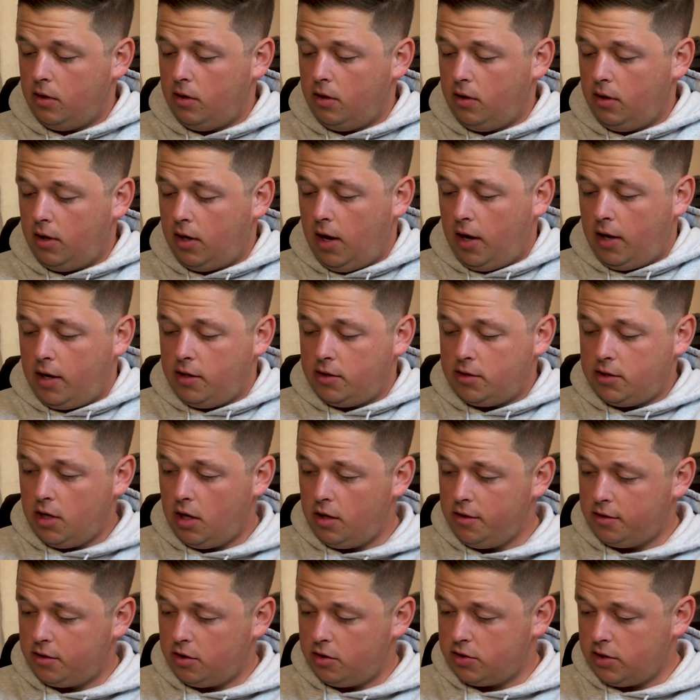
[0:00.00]
Like, I can
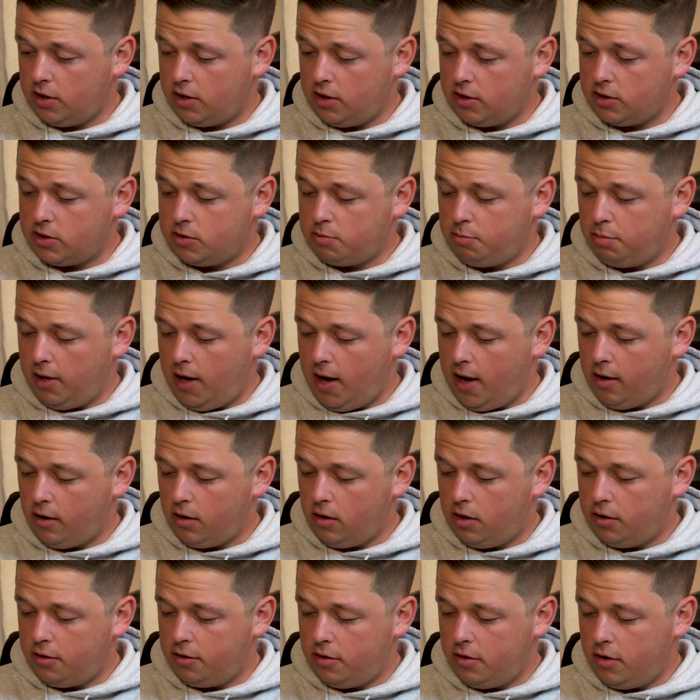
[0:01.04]
tell that there's like a splatter
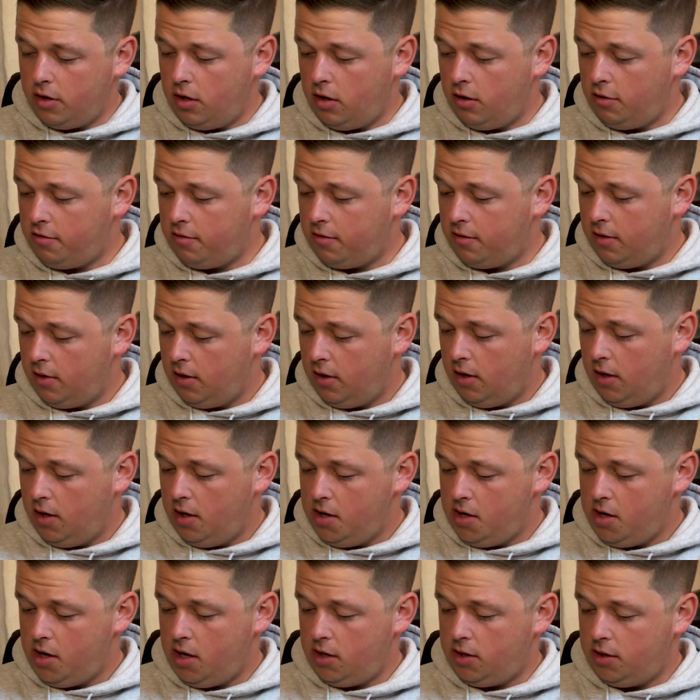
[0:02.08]
underneath,
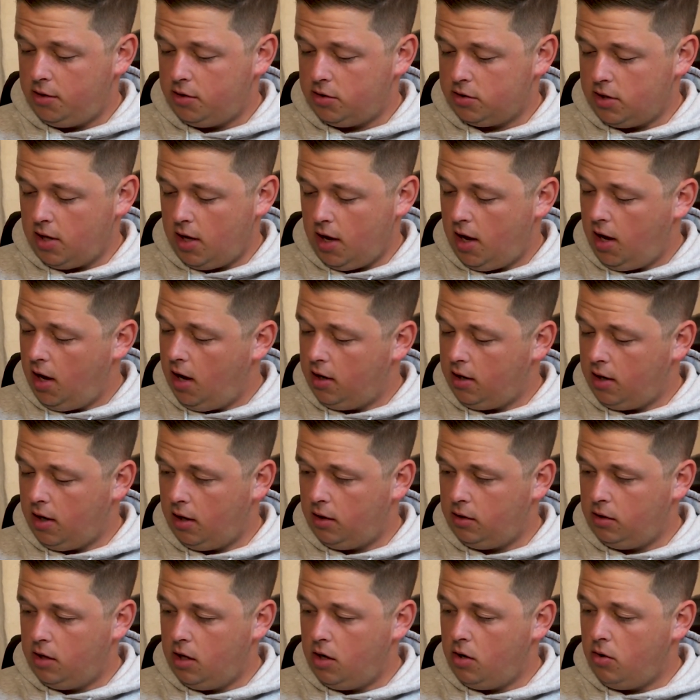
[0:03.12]
and then there's the hand-eye
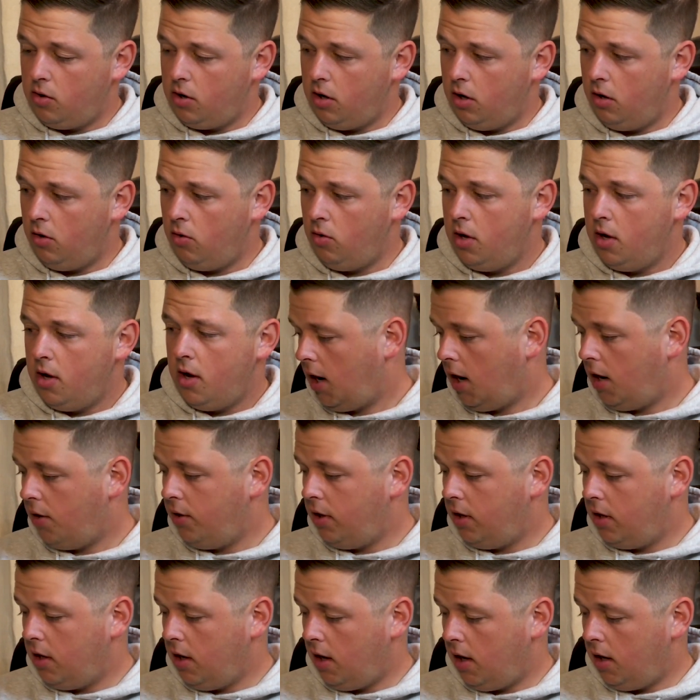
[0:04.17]
logo. How
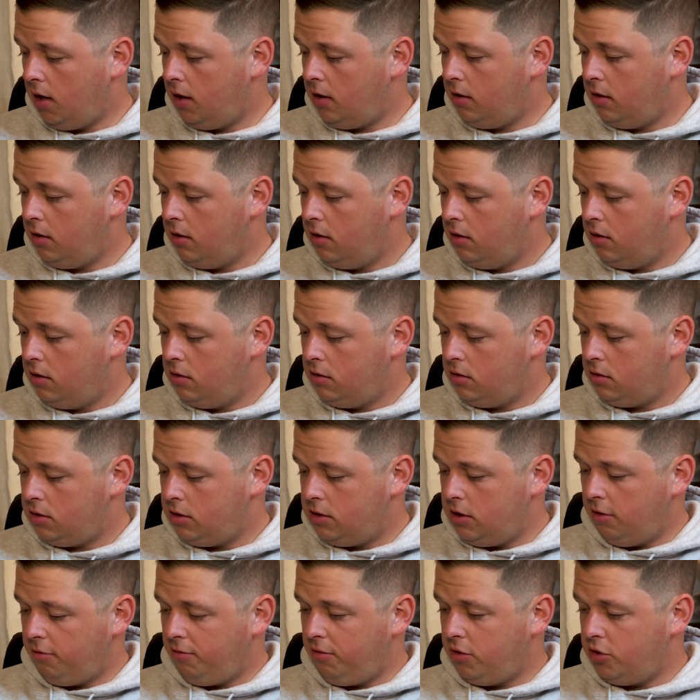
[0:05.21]
he got
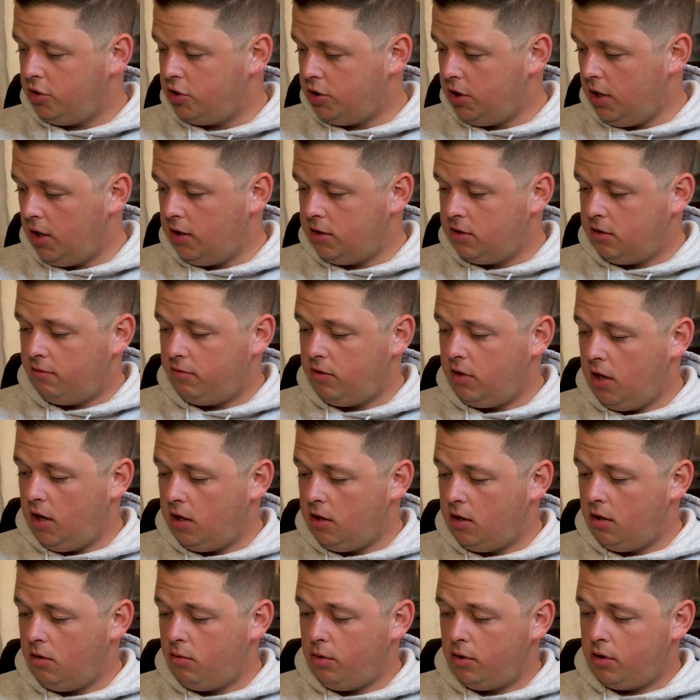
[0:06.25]
different shades of
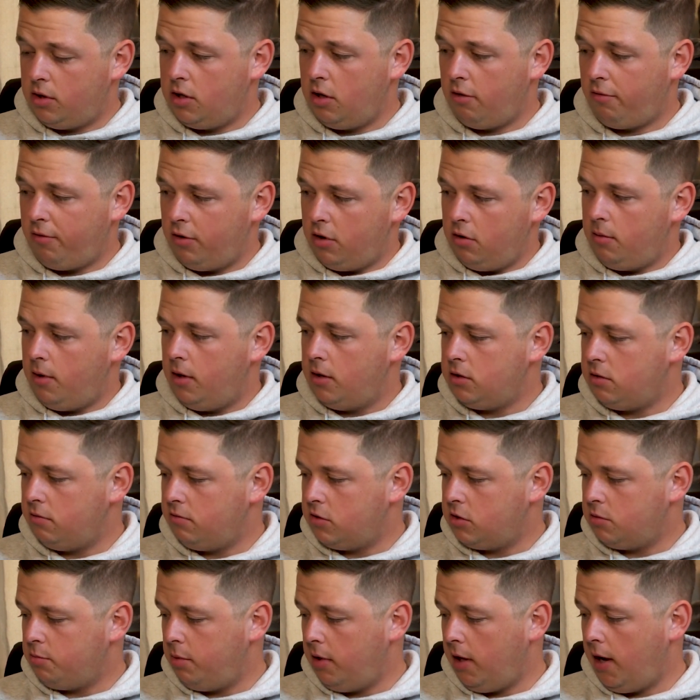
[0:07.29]
yellow with different amounts
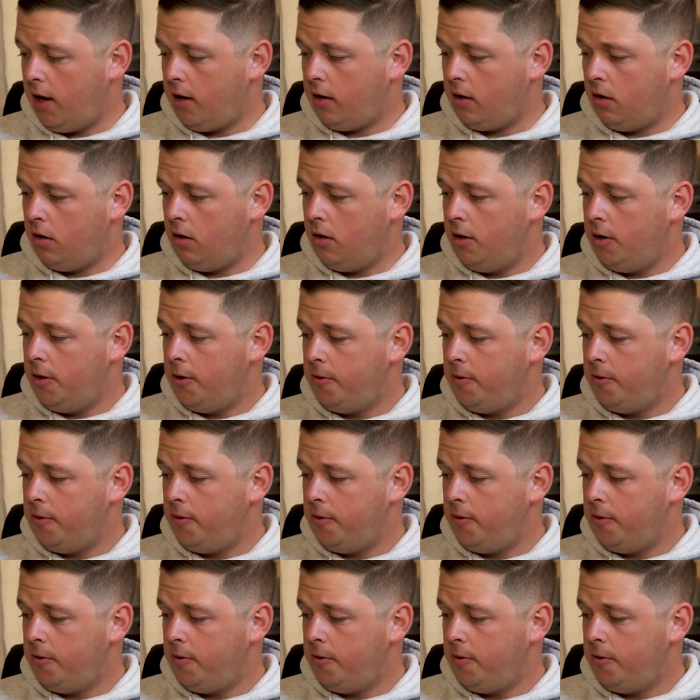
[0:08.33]
of splatter